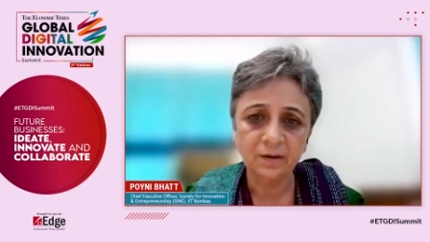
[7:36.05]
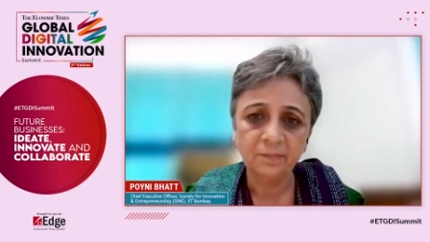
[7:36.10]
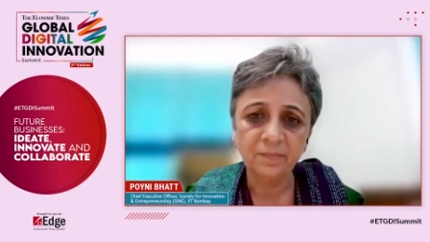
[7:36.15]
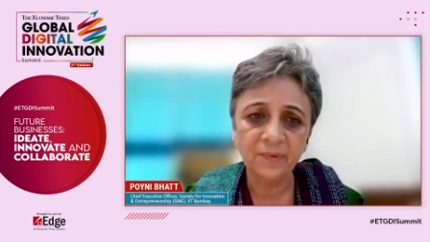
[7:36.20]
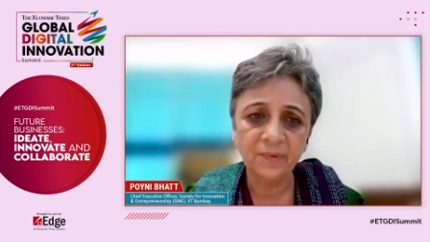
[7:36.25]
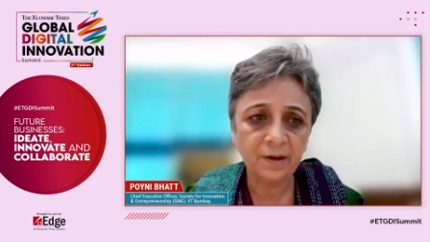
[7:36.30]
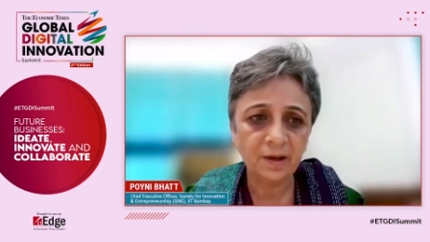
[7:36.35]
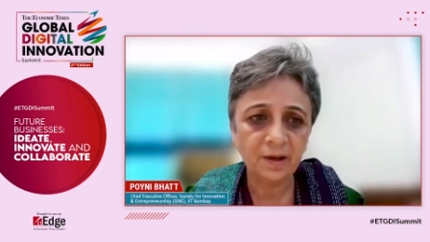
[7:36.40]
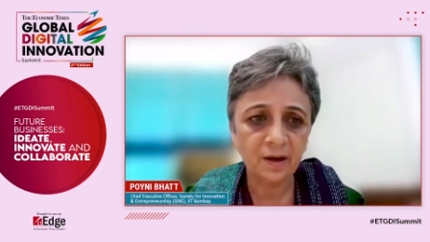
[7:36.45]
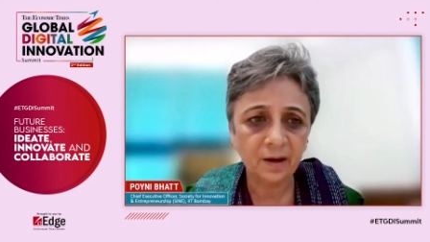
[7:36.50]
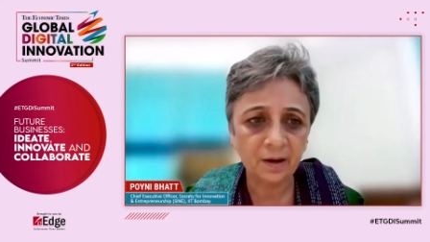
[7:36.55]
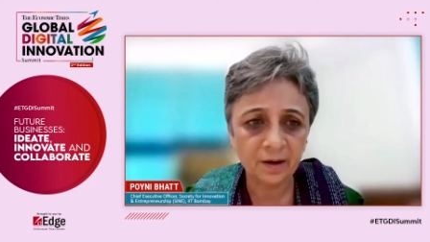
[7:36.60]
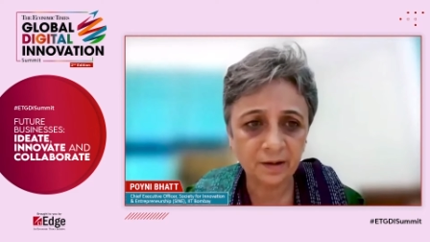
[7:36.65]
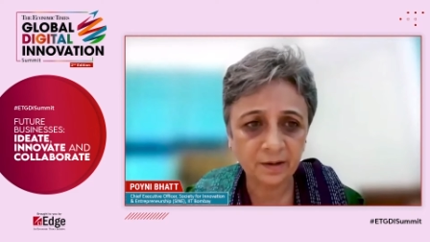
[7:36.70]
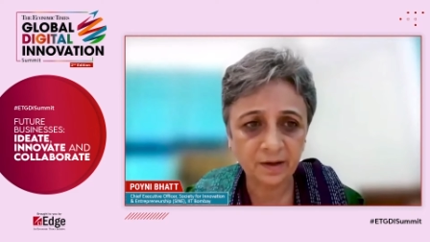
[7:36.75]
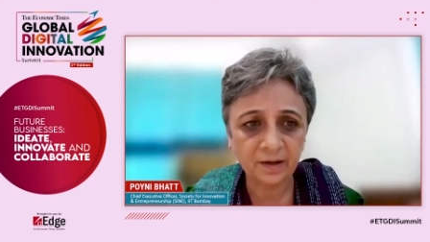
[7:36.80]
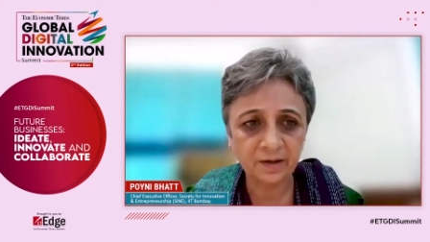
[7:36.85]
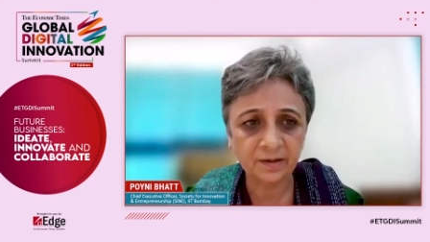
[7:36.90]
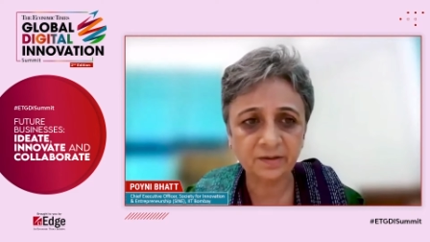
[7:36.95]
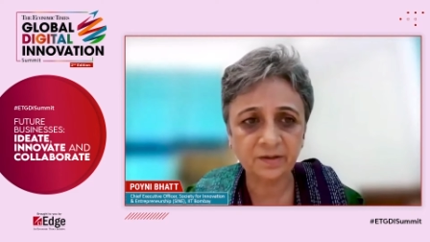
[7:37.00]
media
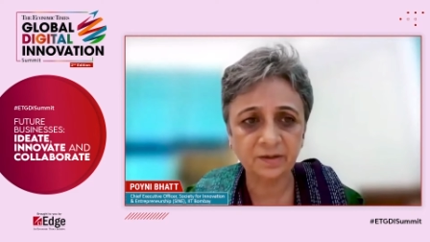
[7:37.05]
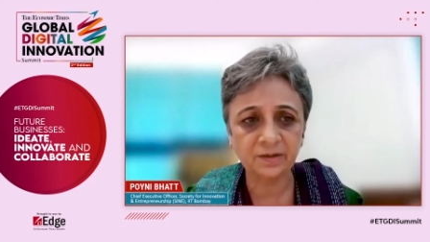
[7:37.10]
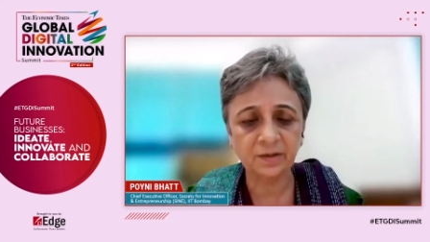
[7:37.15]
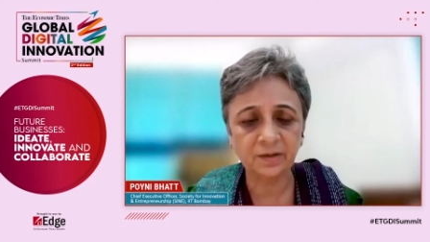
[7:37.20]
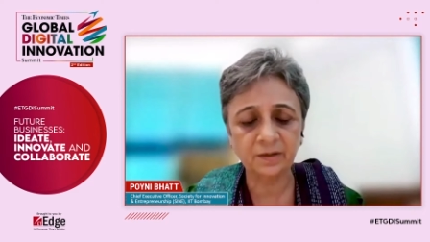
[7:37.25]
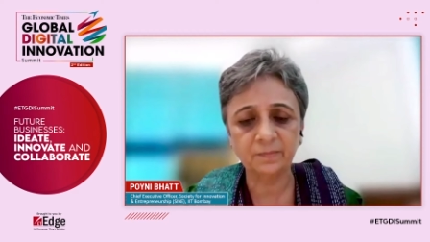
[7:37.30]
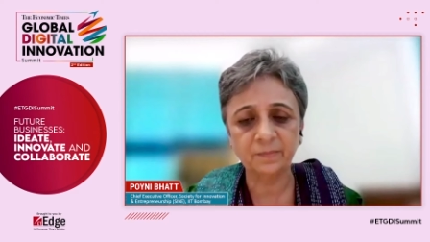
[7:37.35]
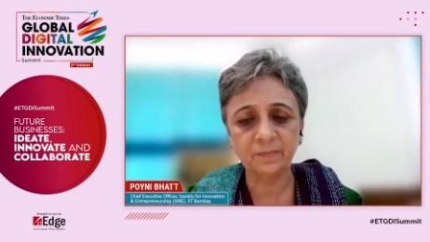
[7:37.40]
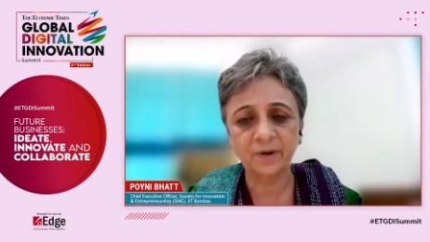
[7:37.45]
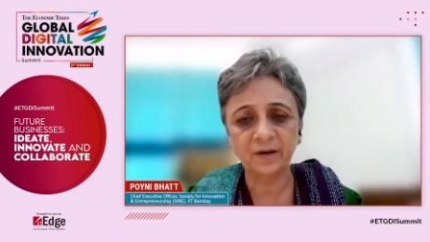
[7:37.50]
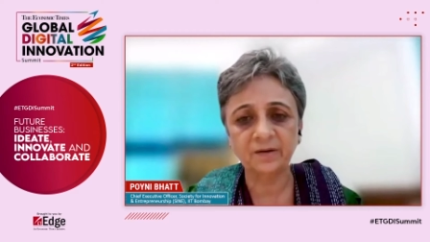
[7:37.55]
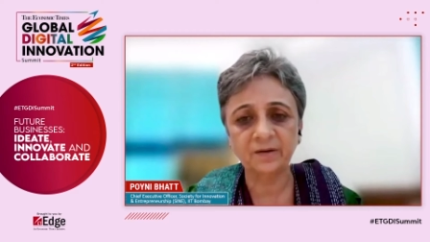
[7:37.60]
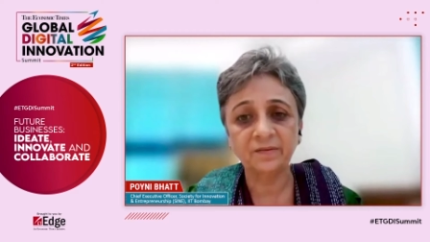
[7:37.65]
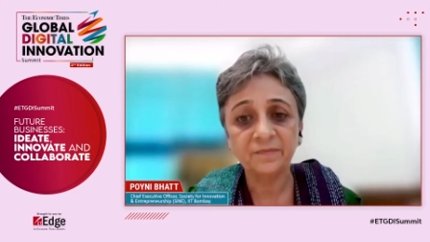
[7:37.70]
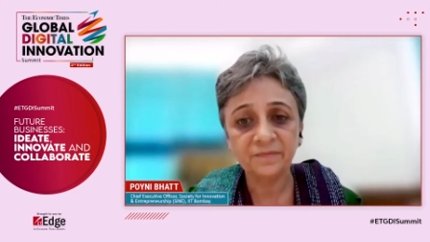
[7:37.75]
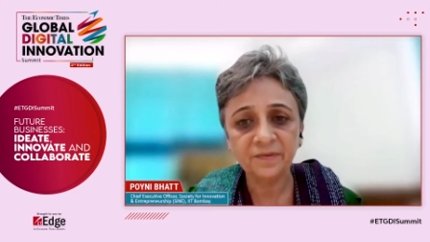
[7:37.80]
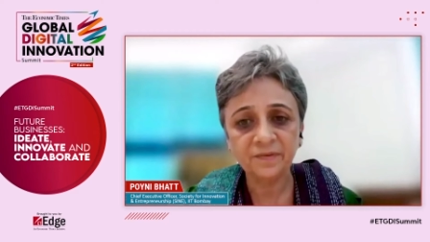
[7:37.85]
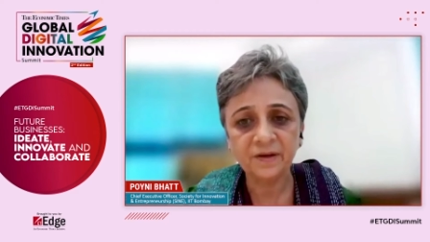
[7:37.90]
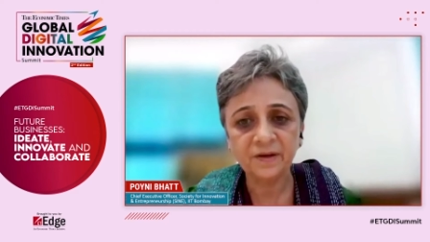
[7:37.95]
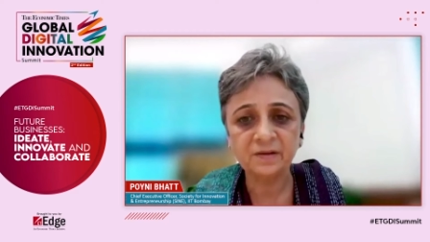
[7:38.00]
and entertainment,
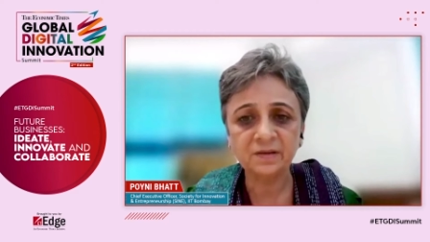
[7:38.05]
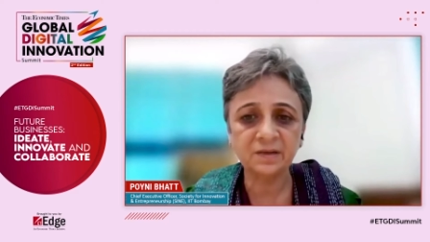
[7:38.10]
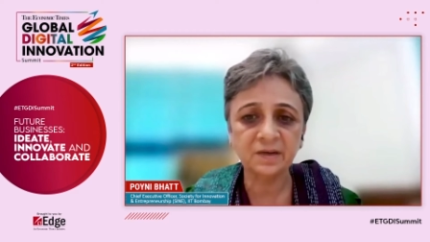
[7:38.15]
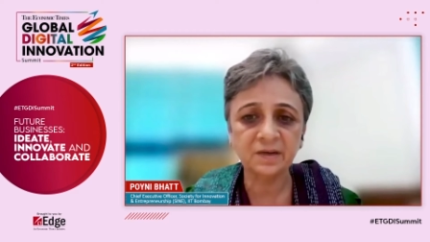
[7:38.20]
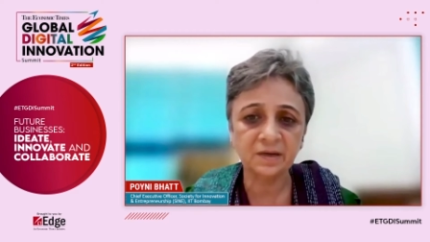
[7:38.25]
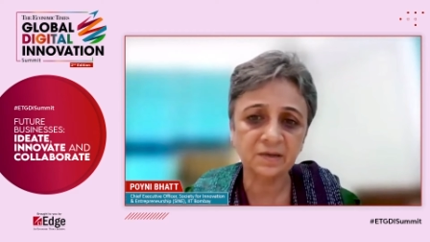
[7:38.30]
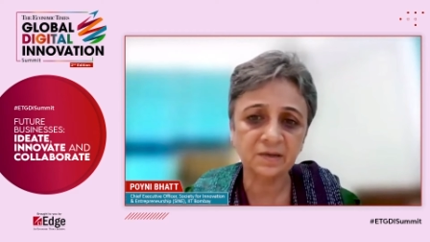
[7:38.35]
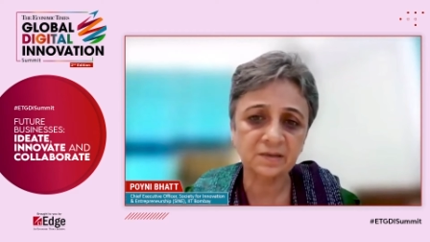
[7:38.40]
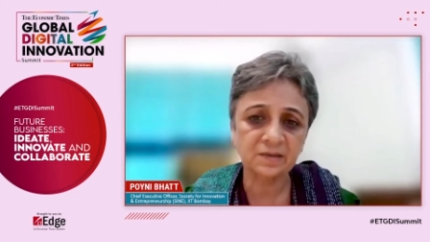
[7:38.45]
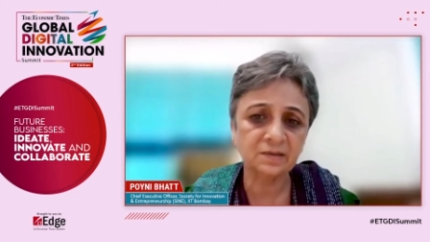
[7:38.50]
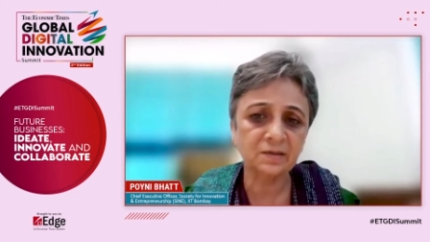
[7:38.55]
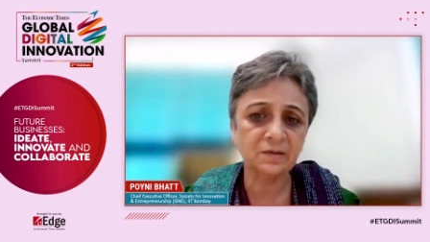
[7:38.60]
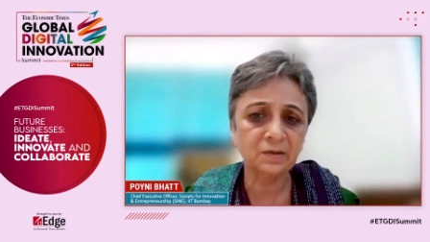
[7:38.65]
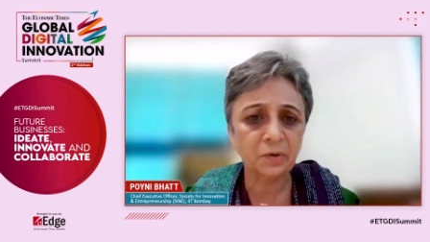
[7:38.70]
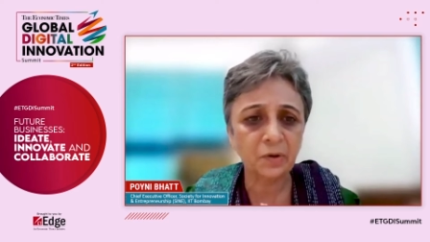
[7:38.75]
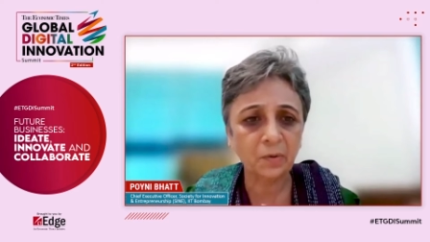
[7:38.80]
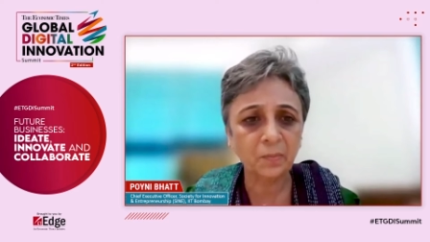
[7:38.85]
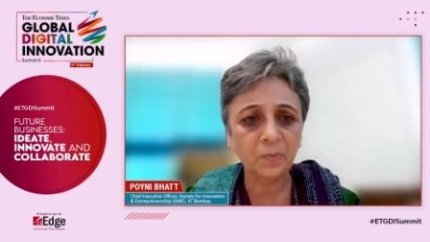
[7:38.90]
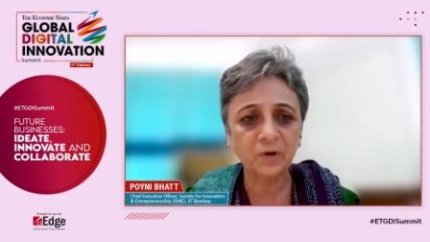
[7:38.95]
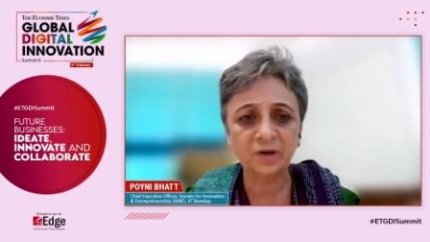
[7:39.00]
fintech,
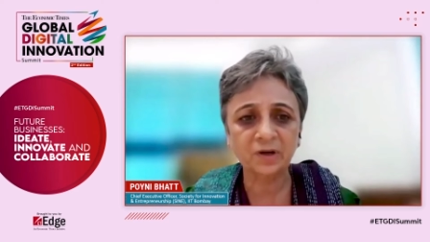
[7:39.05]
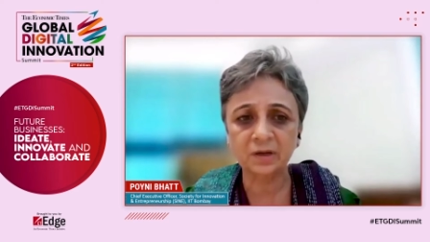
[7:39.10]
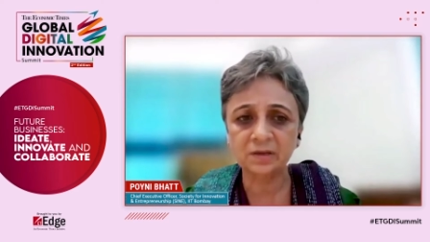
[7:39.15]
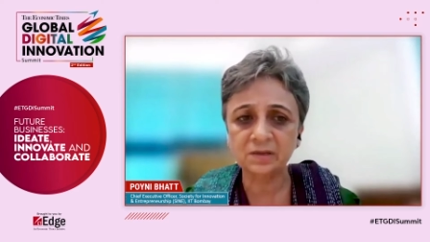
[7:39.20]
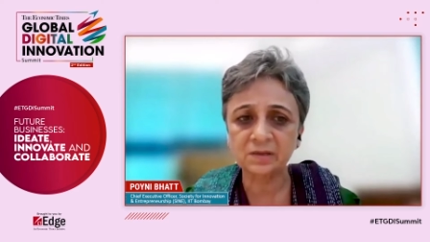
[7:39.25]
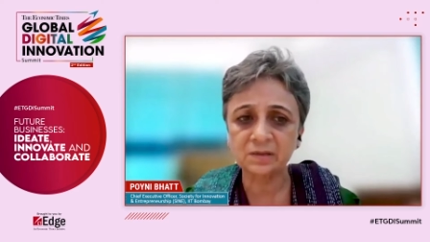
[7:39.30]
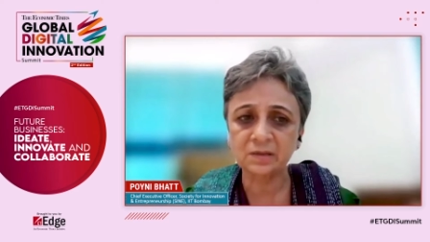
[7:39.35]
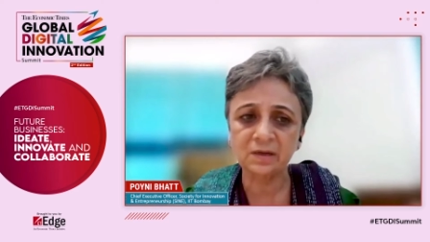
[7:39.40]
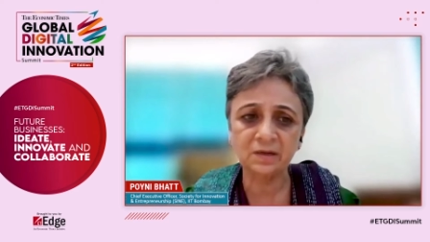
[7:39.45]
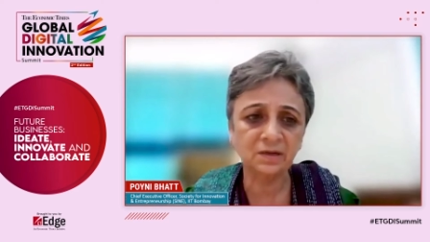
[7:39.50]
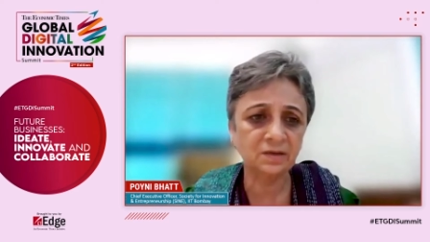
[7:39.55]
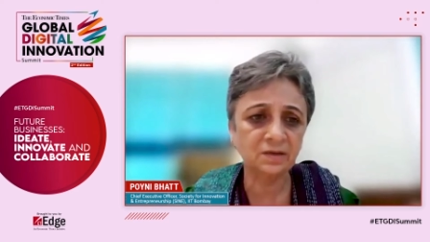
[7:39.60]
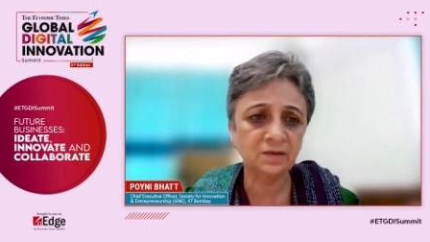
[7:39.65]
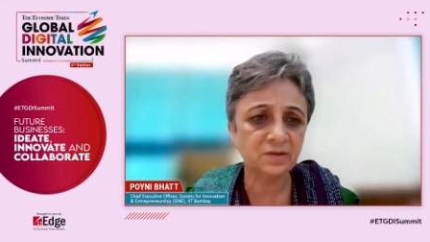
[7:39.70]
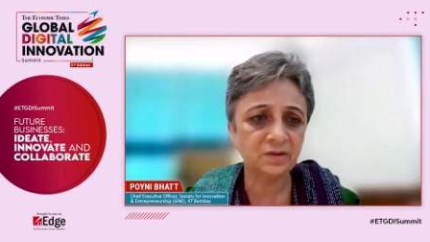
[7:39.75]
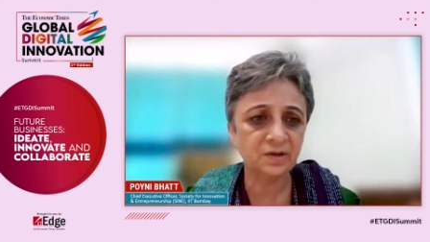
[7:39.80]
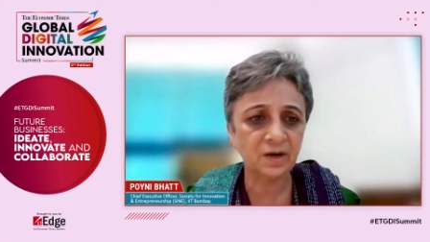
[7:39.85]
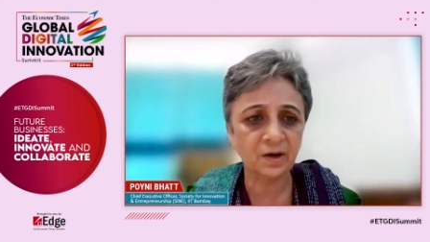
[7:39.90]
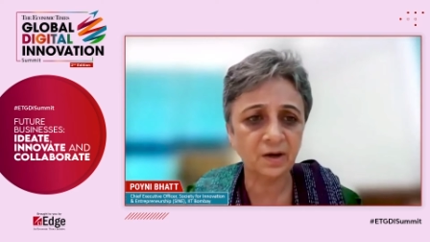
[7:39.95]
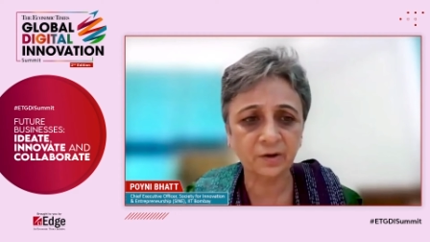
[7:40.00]
robotics,
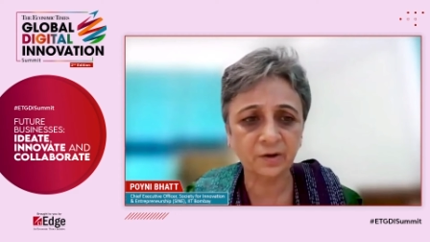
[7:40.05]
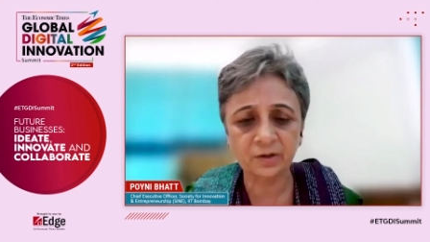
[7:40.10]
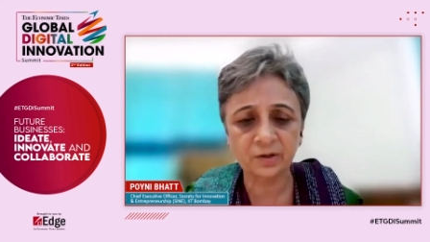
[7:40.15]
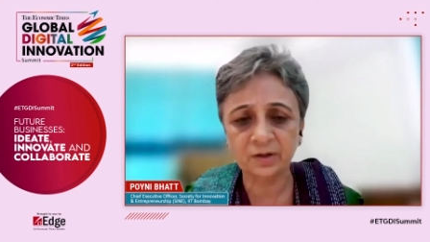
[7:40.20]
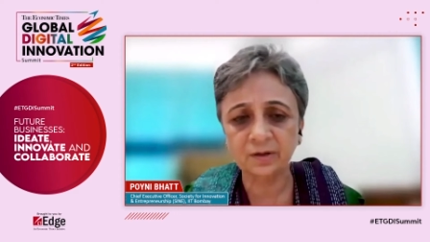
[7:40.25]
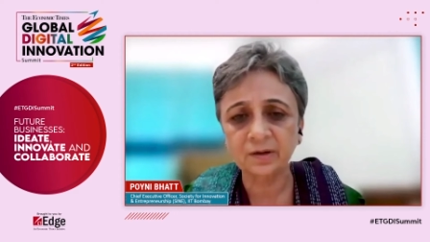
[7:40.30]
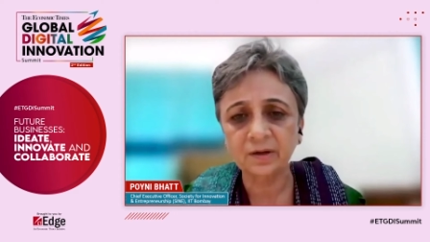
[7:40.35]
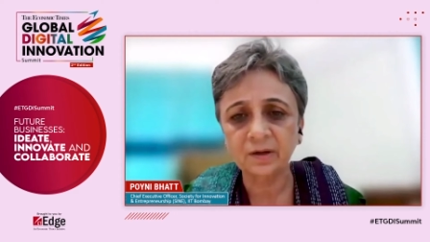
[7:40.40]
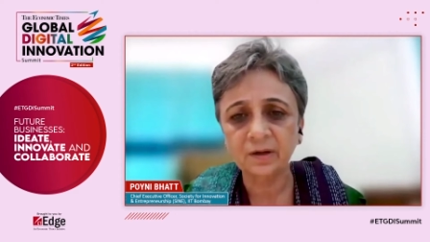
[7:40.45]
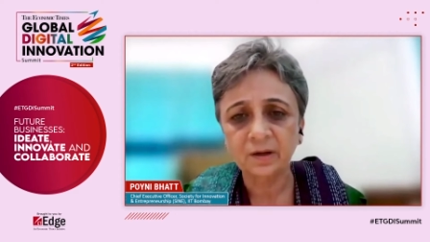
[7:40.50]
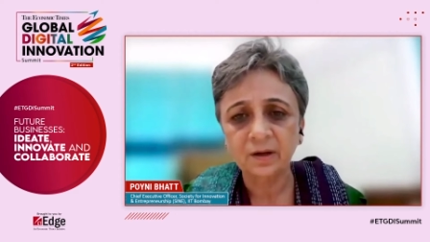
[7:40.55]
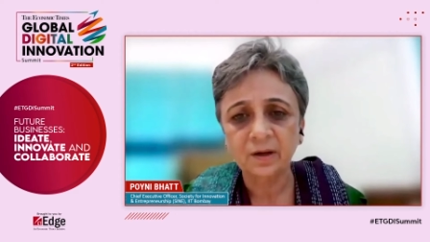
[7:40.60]
industry IoT.